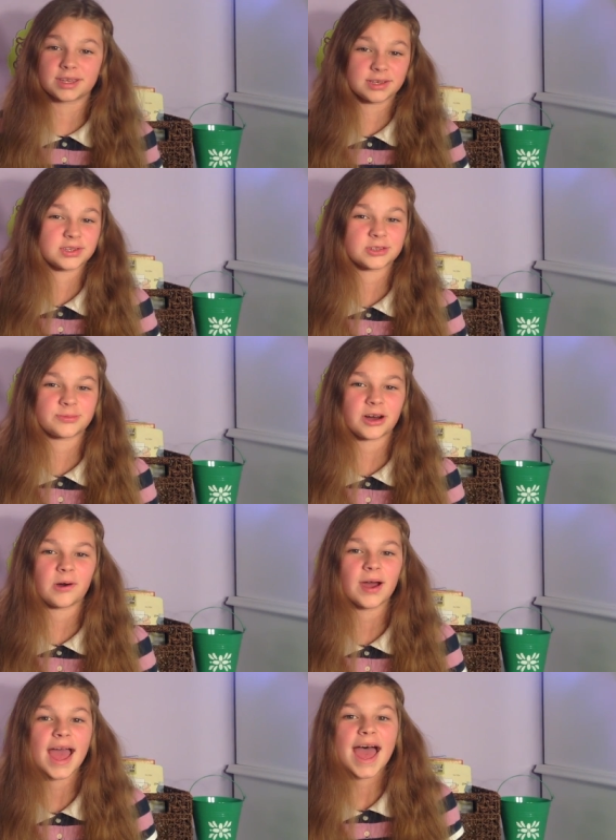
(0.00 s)
from
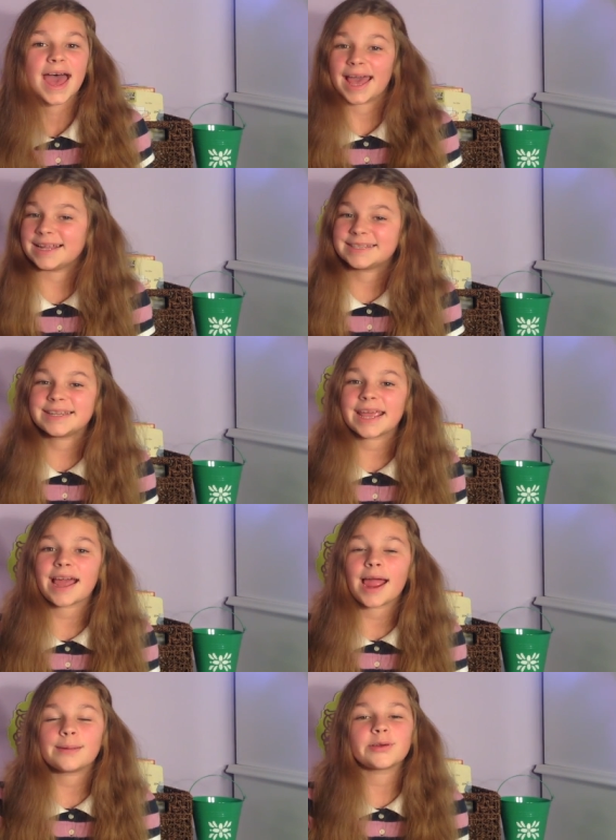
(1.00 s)
Bow, and today
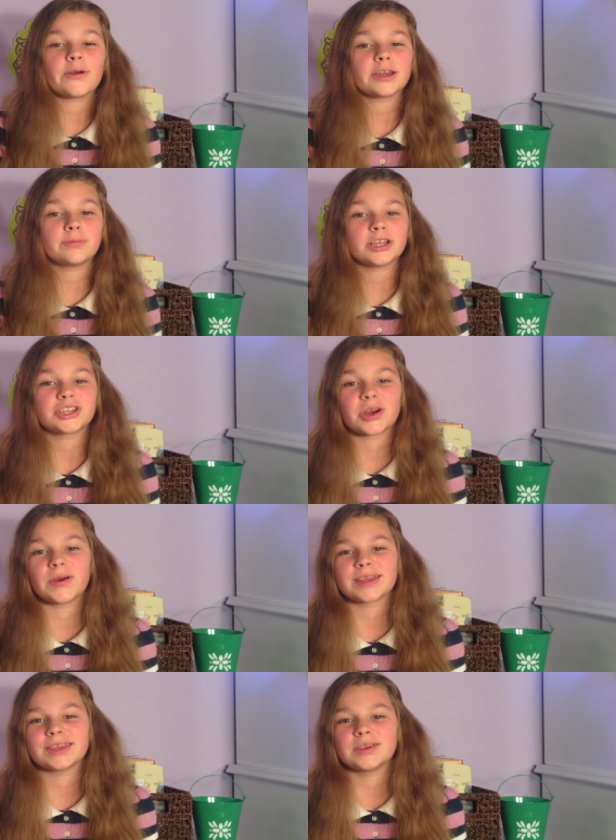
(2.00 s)
I'm going to be
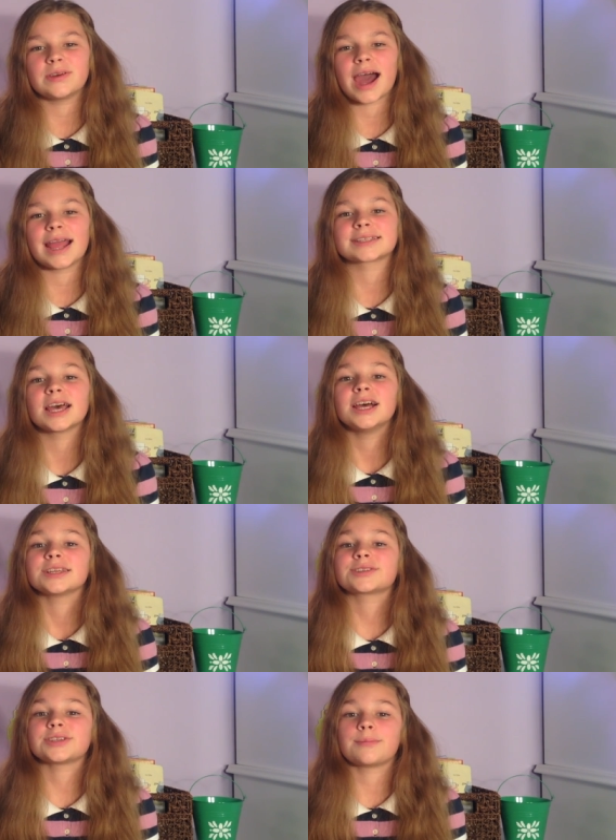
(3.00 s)
showing you guys
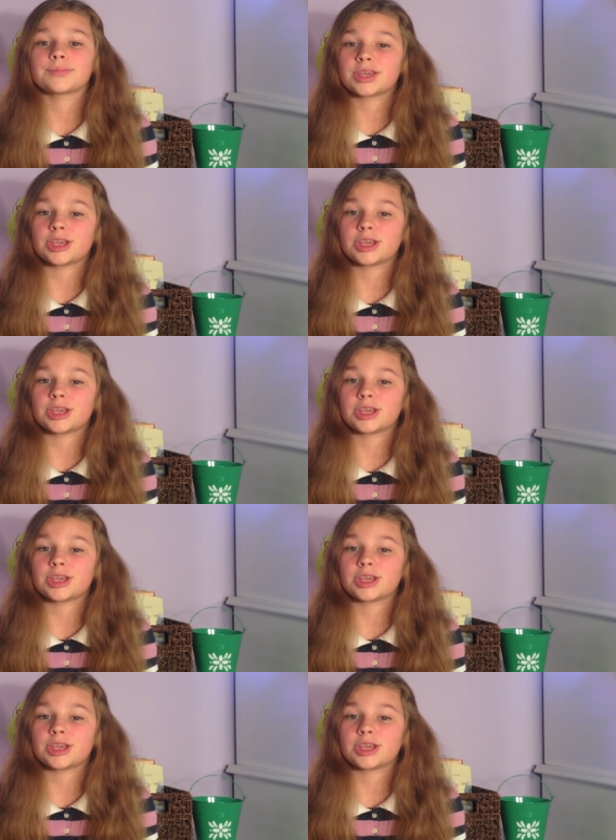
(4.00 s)
some